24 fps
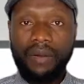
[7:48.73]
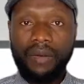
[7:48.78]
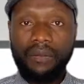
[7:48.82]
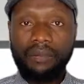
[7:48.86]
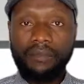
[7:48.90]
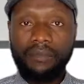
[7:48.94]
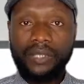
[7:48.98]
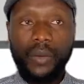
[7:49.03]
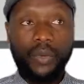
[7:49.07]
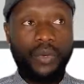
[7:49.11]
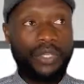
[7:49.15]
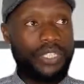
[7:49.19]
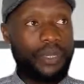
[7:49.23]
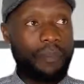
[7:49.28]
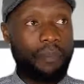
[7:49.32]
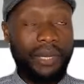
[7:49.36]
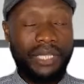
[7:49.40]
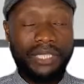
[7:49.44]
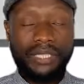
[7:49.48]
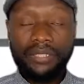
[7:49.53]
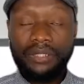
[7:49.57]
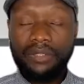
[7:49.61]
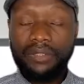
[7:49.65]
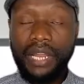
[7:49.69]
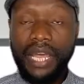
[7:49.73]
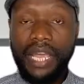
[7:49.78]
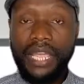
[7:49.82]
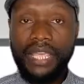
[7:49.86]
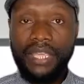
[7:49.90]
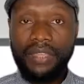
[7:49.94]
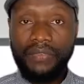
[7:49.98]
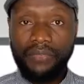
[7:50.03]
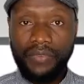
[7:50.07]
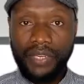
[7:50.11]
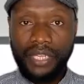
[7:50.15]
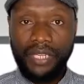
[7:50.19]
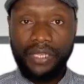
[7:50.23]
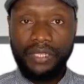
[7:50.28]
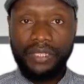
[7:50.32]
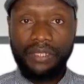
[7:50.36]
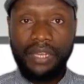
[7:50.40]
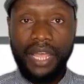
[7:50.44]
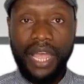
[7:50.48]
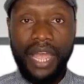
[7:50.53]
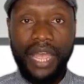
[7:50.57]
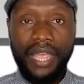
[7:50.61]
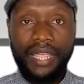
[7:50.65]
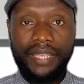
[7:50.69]
there was a particular evening
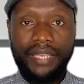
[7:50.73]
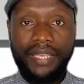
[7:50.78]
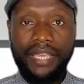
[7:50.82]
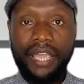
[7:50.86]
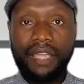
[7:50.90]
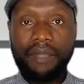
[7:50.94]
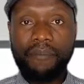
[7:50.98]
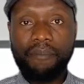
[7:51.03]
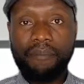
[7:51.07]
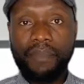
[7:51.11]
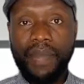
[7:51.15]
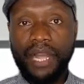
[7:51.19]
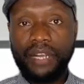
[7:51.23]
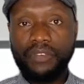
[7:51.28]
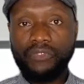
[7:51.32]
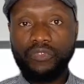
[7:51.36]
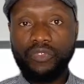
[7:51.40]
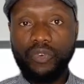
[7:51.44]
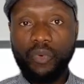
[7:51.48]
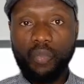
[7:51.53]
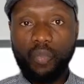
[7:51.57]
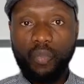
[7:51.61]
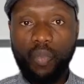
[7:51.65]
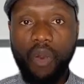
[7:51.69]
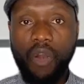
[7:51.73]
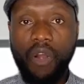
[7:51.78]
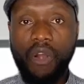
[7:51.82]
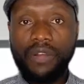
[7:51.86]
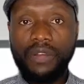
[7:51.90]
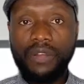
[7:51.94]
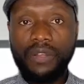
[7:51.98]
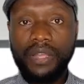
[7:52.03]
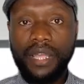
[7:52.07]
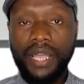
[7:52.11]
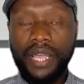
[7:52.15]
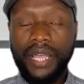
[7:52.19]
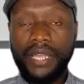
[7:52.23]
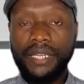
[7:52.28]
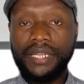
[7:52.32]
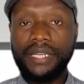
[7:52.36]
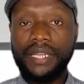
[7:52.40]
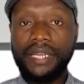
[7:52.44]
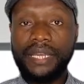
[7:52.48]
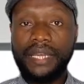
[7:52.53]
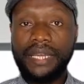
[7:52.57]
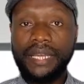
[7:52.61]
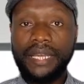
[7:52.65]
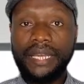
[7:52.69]
I came back from work, and
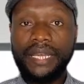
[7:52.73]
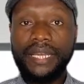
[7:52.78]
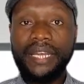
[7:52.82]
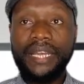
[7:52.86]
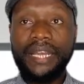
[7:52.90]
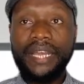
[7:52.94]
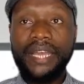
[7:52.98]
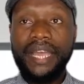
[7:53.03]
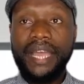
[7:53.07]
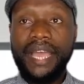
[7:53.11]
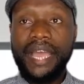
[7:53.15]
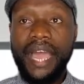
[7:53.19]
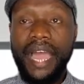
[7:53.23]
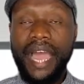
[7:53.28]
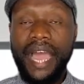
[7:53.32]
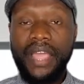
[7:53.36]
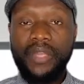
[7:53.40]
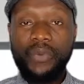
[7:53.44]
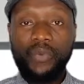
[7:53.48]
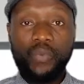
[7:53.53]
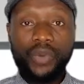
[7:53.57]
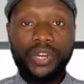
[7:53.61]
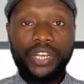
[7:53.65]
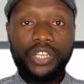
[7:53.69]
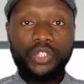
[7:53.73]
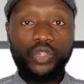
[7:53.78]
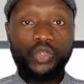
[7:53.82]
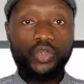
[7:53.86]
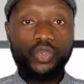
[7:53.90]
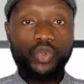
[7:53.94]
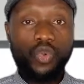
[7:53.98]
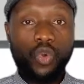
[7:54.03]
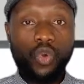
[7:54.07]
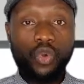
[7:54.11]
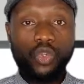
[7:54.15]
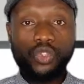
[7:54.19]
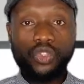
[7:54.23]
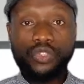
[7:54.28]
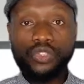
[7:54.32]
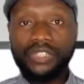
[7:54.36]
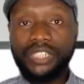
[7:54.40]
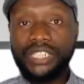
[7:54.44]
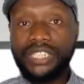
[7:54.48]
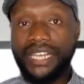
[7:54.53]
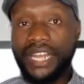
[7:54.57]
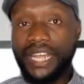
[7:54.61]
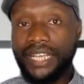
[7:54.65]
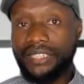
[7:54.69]
I wanted to go to the
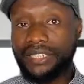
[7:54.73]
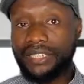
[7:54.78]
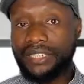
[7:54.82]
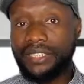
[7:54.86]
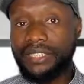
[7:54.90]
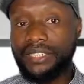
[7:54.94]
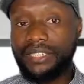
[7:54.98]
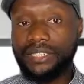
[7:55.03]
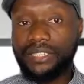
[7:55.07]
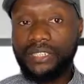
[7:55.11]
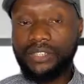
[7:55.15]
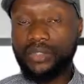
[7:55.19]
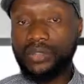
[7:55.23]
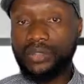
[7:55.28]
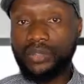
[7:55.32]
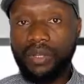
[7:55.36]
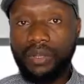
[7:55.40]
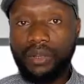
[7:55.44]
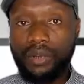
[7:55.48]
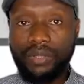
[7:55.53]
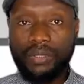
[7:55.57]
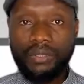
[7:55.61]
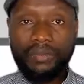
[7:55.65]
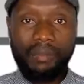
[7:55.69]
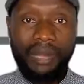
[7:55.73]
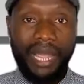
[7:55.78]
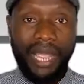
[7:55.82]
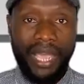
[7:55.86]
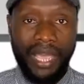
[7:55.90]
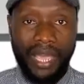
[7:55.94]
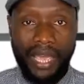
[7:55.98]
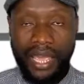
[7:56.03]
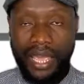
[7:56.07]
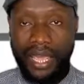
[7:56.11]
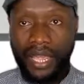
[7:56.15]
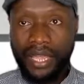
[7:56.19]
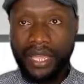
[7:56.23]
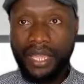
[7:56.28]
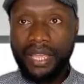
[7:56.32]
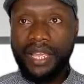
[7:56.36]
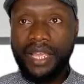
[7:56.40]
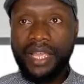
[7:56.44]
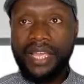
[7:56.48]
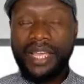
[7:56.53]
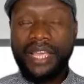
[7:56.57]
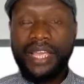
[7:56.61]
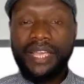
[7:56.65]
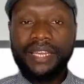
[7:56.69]
next city to cut my hair.
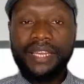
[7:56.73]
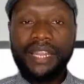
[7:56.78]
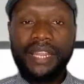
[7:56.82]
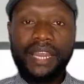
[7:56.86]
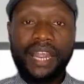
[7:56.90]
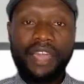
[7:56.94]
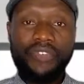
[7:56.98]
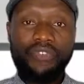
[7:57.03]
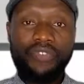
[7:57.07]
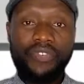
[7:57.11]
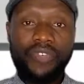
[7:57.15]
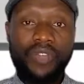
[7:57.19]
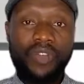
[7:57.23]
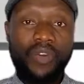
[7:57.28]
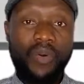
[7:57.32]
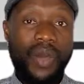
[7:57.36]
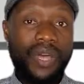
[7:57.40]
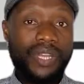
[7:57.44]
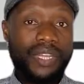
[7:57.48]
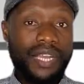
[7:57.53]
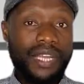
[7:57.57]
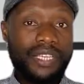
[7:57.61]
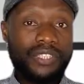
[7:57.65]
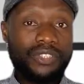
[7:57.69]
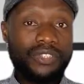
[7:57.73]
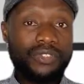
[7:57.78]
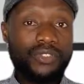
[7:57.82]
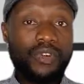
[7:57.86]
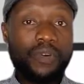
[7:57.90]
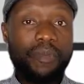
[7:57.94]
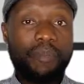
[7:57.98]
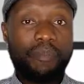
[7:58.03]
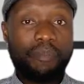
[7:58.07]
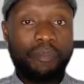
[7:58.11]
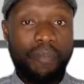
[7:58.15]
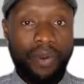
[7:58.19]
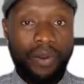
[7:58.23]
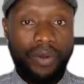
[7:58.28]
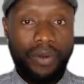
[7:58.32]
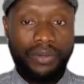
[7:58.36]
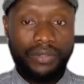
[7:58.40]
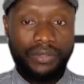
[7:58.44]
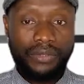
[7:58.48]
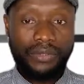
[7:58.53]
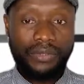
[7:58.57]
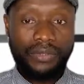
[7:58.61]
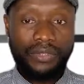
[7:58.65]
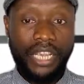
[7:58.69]
Then I figured out there is no
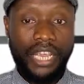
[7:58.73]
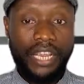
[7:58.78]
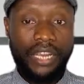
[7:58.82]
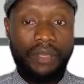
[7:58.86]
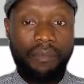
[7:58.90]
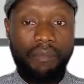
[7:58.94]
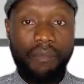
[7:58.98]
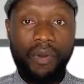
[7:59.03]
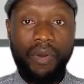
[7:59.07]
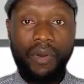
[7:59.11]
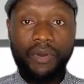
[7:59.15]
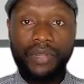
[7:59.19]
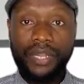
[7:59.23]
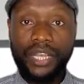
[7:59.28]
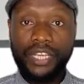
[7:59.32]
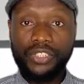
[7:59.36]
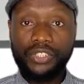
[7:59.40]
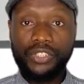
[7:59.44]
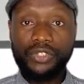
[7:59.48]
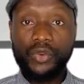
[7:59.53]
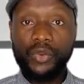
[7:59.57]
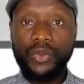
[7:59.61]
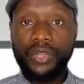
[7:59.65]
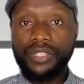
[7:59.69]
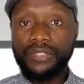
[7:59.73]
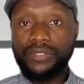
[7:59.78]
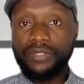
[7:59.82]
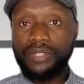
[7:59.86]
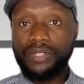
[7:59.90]
bus anymore that is going to